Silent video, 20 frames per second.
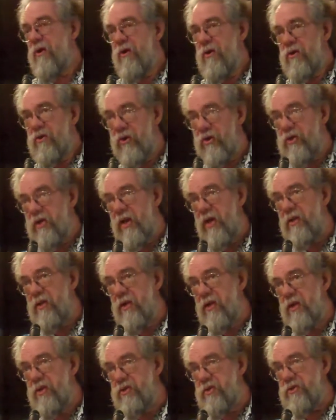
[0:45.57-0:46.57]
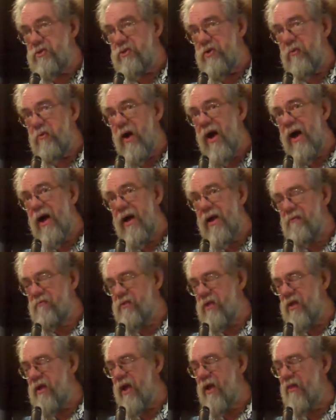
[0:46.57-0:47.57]
Your kidney just
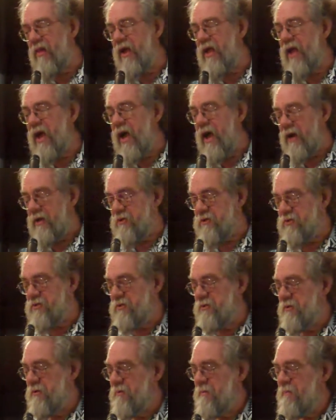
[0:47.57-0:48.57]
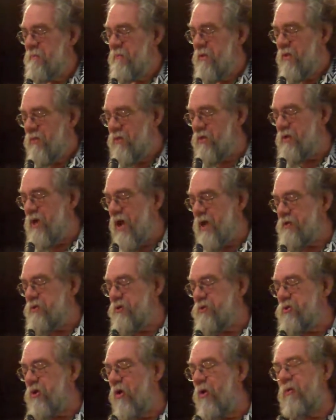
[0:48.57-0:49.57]
arrived at LAX. The
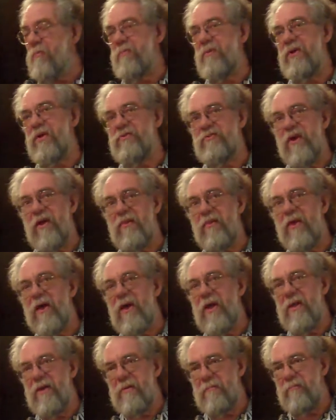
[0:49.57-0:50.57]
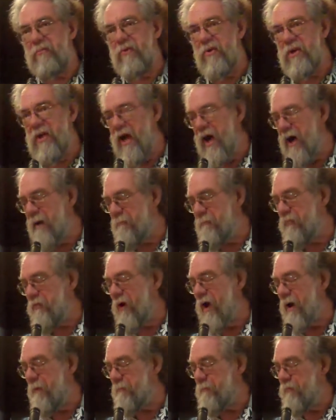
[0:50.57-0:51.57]
doctor told me as I lay in pre-op
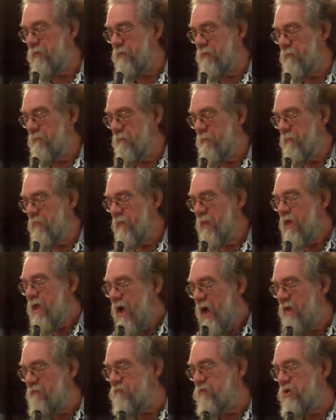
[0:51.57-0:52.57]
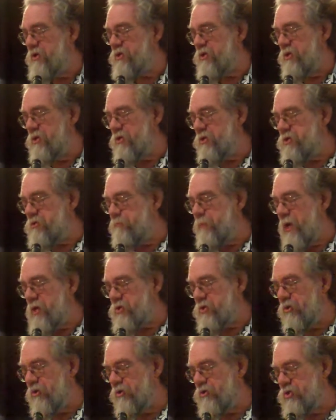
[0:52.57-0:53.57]
prep. I envisioned a
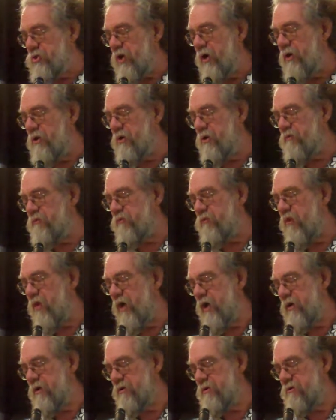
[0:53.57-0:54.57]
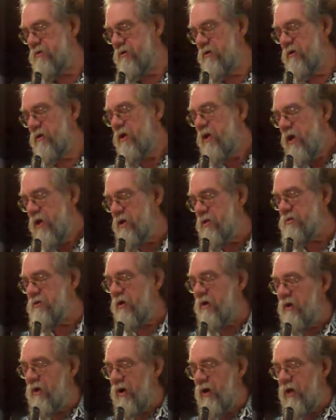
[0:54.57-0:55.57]
special chartered flight, an
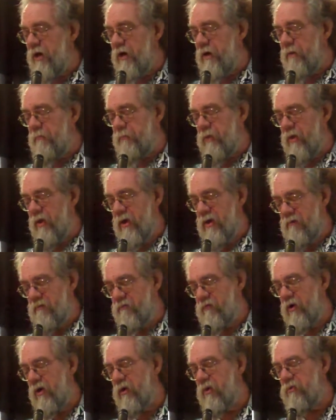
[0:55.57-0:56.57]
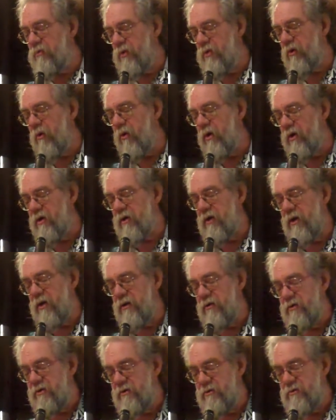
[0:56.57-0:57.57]
entire airplane filled with
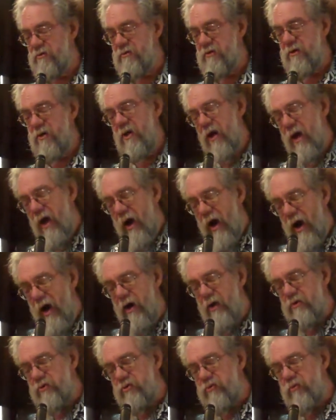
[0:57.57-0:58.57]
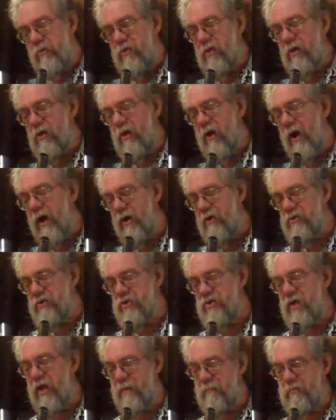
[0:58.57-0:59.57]
organs. Hearts with little
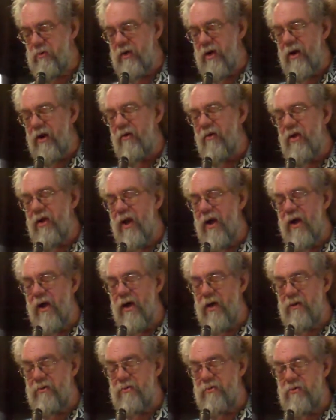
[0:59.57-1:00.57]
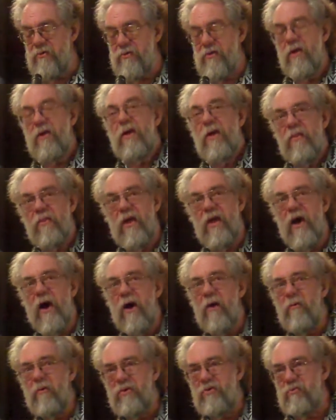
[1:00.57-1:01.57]
heart-shaped carry-ons. They
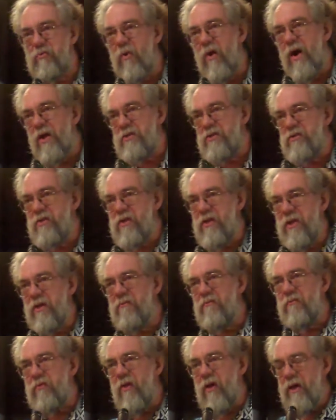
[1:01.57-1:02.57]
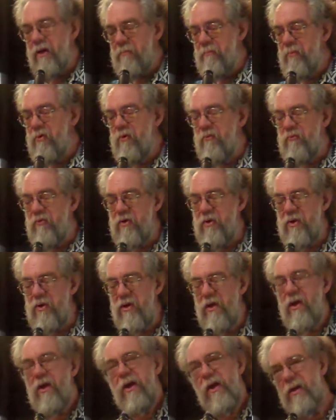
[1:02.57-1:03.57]
always watch the in-flight movie
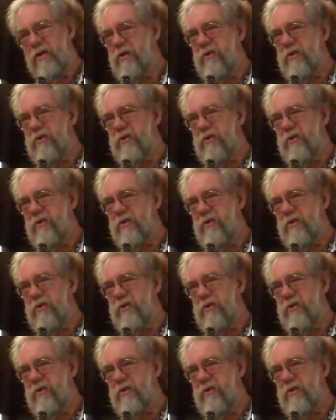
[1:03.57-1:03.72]
and